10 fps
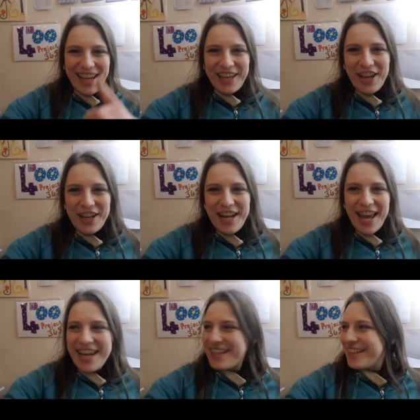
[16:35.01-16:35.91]
Good
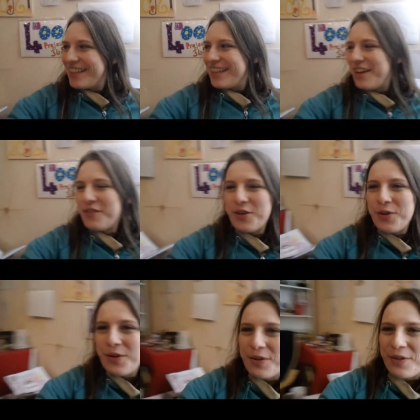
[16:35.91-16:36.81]
night. Love you.
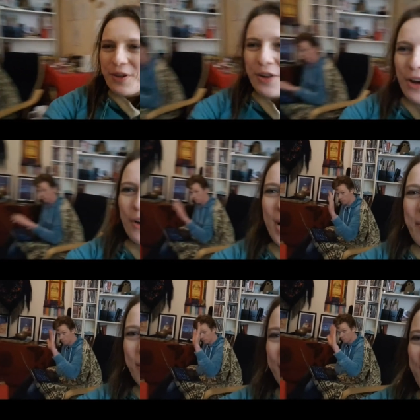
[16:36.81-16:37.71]
All right,
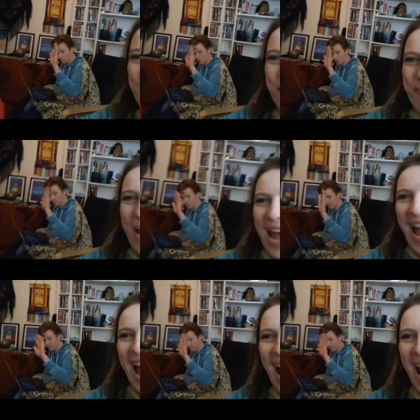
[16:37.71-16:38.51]
Bruce. Good night. Bye.